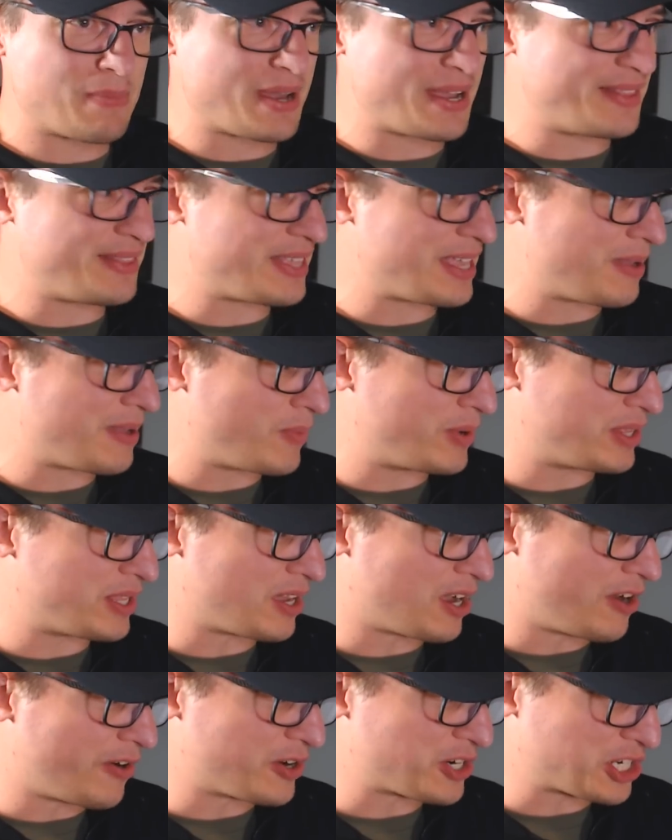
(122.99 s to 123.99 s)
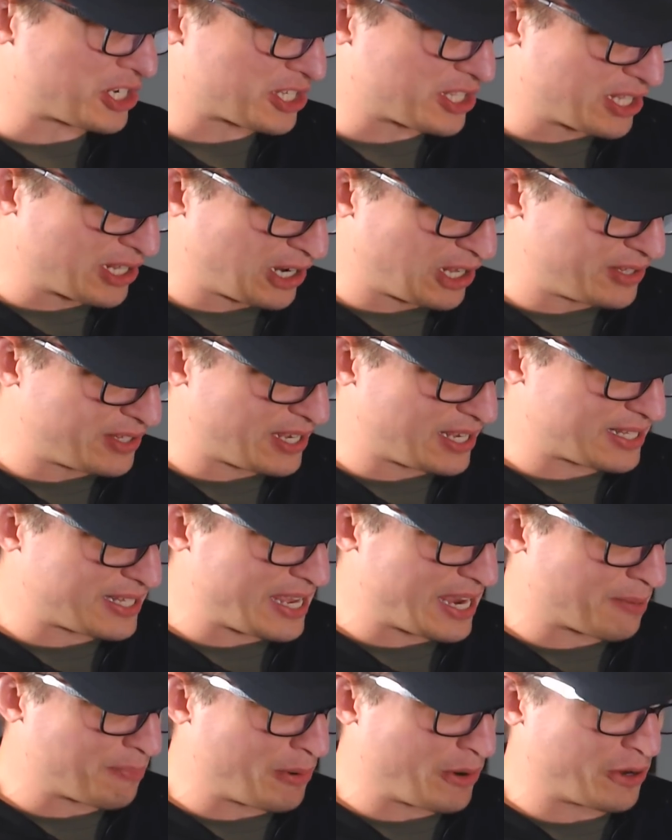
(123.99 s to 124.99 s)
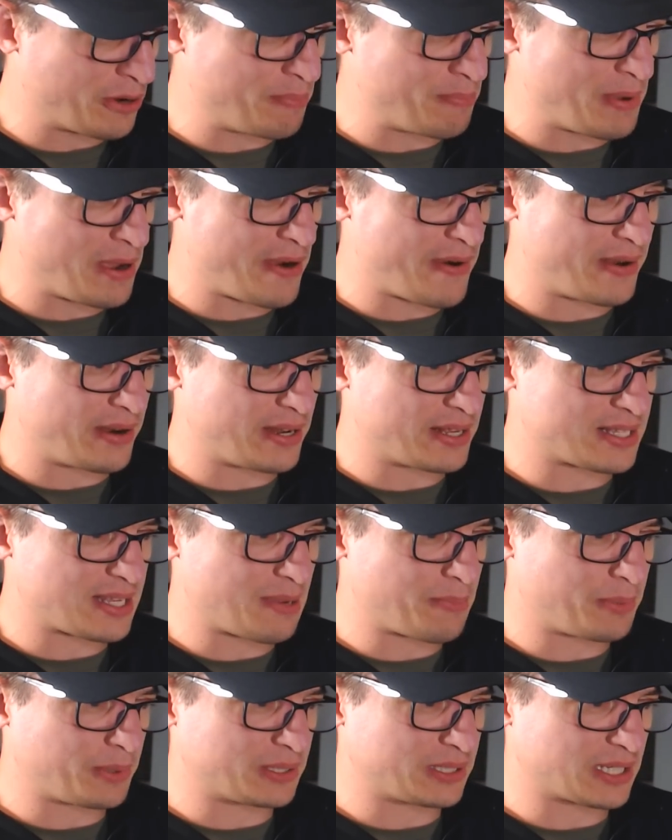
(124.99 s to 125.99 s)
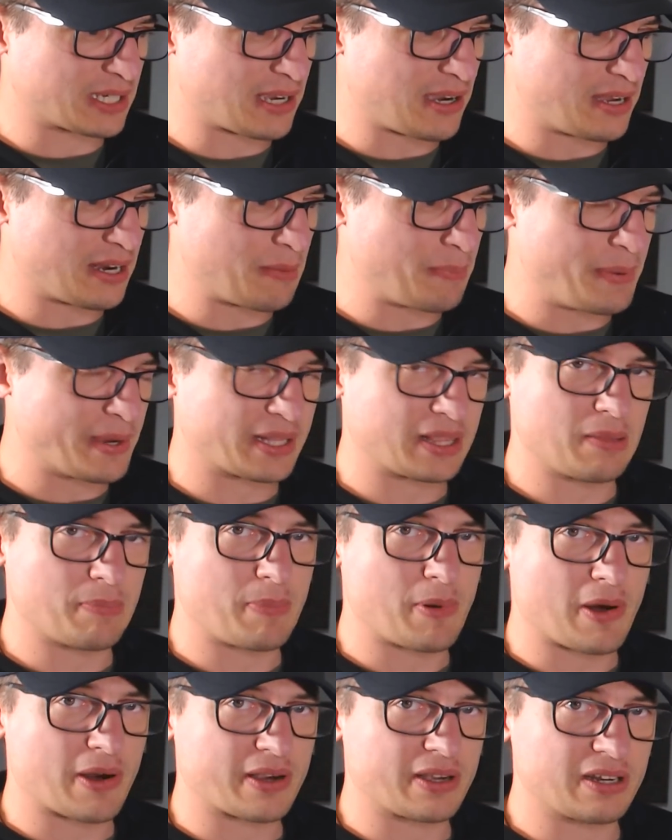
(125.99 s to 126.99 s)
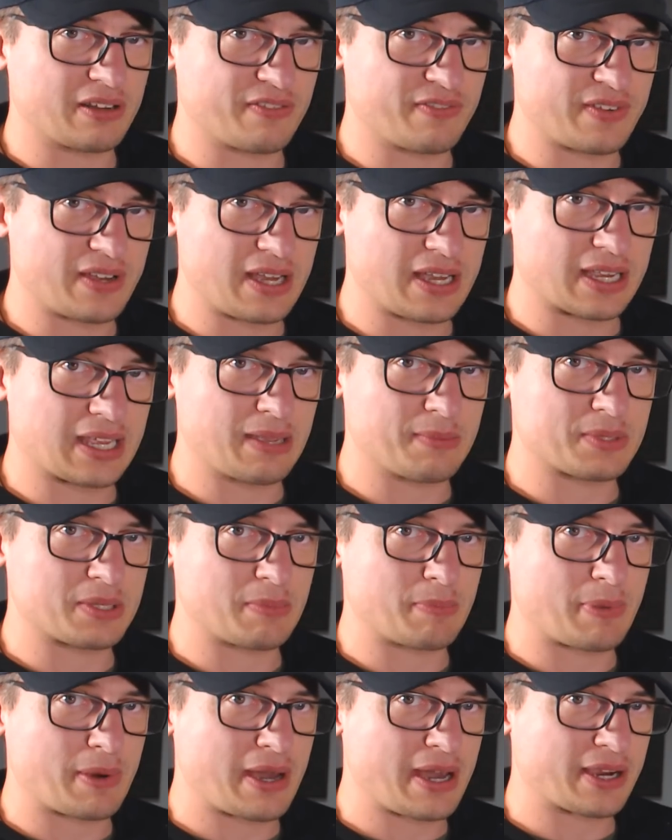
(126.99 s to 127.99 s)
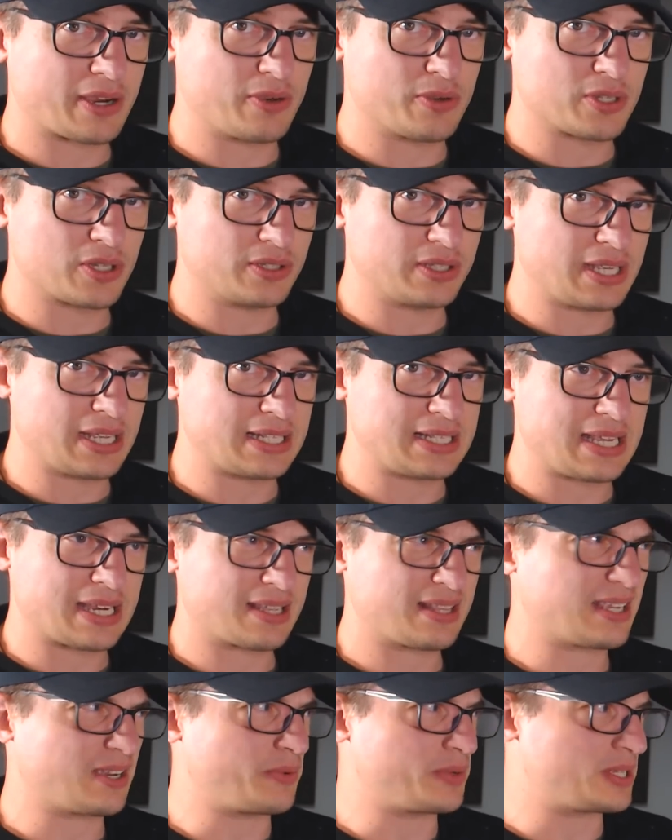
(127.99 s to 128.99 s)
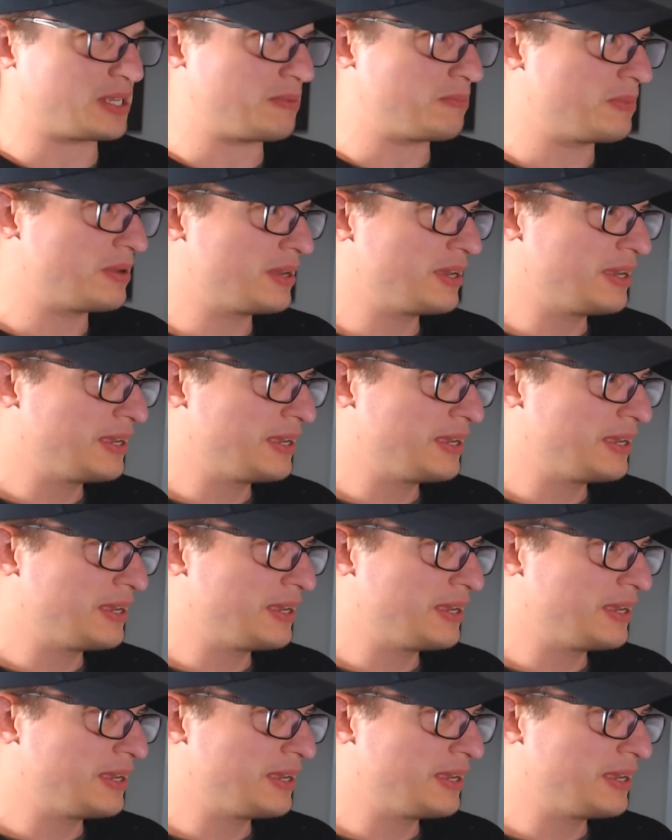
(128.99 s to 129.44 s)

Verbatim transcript: And then when the Irish are still on the attack, Beauden Barrett is able to kind of pick the pocket of uh, Gibson Park, who's on the attack. I think it was him.